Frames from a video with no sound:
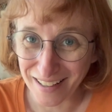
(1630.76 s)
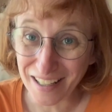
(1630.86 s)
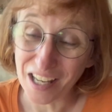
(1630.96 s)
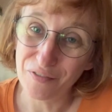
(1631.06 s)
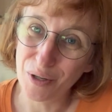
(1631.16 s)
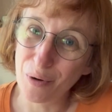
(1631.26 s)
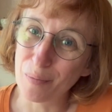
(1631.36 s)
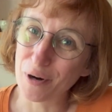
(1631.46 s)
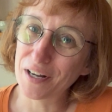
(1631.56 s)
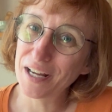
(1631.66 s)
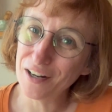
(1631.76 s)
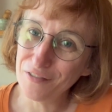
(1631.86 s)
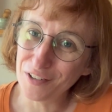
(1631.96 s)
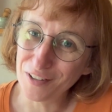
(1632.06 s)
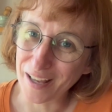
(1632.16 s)
if you were more
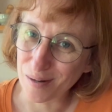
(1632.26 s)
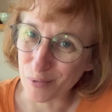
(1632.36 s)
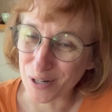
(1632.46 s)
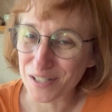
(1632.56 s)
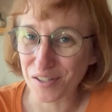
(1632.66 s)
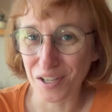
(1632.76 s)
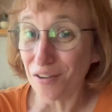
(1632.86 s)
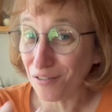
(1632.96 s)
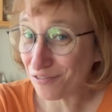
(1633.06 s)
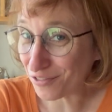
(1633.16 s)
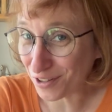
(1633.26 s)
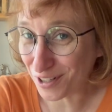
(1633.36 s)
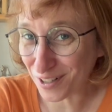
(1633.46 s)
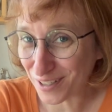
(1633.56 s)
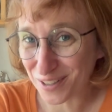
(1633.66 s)
careful and more
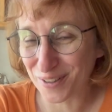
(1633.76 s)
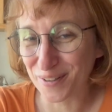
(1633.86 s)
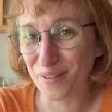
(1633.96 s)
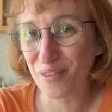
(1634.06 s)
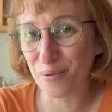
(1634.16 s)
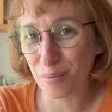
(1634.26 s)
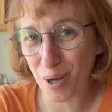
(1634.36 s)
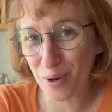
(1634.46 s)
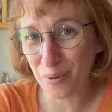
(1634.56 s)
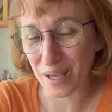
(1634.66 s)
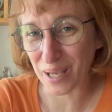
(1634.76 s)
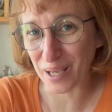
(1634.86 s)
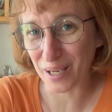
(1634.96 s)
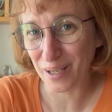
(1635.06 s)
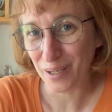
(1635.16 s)
skillful in your
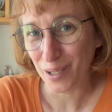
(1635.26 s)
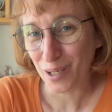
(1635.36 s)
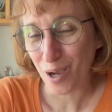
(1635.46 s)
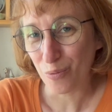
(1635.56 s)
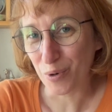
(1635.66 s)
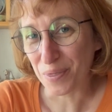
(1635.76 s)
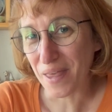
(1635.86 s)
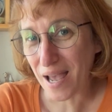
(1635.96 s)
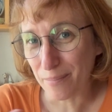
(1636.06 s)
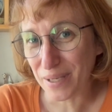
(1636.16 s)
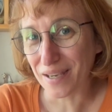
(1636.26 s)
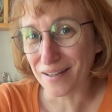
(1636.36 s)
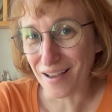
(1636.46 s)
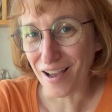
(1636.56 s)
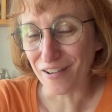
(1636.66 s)
throwing, would that be
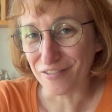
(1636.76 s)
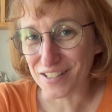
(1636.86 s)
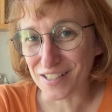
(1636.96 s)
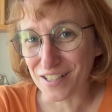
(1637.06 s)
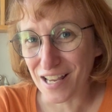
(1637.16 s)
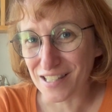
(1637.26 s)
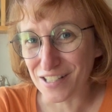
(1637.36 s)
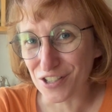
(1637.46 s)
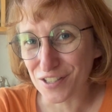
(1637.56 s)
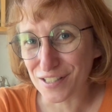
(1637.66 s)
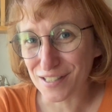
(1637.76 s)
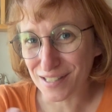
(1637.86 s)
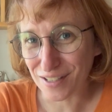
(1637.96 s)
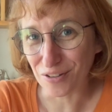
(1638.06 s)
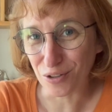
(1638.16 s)
enough? Is it just a
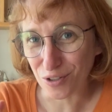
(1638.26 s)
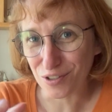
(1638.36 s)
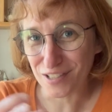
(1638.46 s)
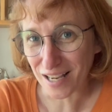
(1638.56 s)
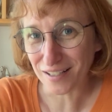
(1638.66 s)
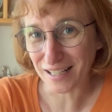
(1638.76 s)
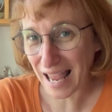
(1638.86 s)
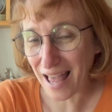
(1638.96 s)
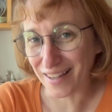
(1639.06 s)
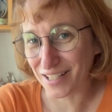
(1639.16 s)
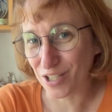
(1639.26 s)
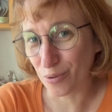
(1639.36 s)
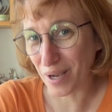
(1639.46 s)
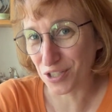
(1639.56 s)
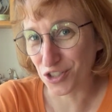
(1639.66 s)
skill technicality
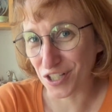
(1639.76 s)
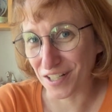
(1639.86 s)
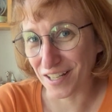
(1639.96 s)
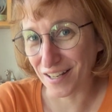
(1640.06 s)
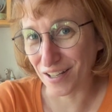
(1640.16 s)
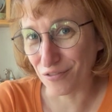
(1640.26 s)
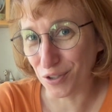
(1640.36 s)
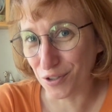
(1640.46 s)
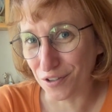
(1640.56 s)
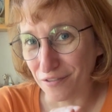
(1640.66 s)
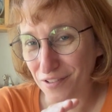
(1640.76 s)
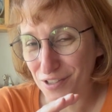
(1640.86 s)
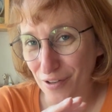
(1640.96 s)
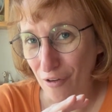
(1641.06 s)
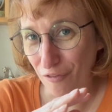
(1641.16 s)
question? And if you could
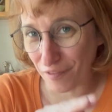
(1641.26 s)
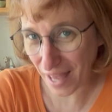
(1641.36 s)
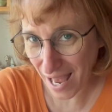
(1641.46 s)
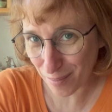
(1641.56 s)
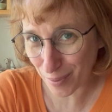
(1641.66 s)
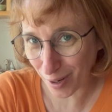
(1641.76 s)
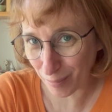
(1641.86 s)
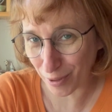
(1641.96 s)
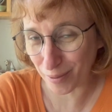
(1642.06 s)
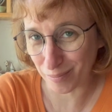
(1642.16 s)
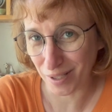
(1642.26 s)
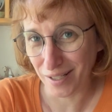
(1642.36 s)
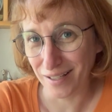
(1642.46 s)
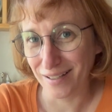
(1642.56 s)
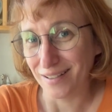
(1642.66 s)
solve that problem,
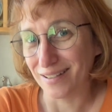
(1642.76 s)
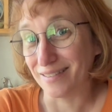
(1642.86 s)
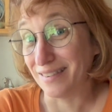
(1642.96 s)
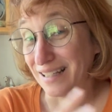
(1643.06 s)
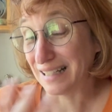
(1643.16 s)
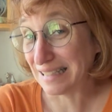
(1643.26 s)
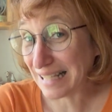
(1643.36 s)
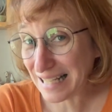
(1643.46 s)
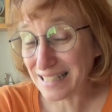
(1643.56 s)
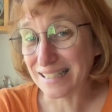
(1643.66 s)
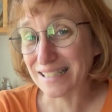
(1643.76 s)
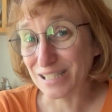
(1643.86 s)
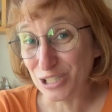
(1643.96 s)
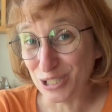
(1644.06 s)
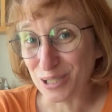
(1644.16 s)
the glazes
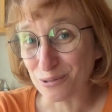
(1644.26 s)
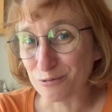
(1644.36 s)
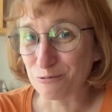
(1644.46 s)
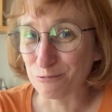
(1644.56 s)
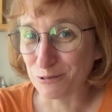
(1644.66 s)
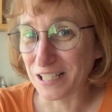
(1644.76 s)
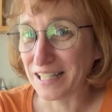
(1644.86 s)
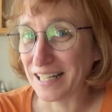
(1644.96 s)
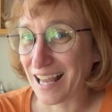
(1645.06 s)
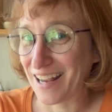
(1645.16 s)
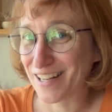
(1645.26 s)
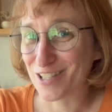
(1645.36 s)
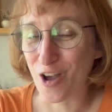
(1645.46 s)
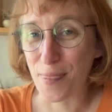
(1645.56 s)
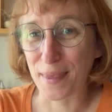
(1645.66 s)
look really nice
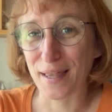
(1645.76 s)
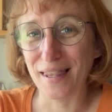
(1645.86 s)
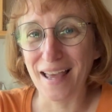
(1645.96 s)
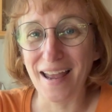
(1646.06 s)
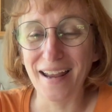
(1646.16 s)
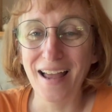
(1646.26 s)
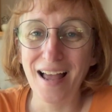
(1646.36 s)
on the clay.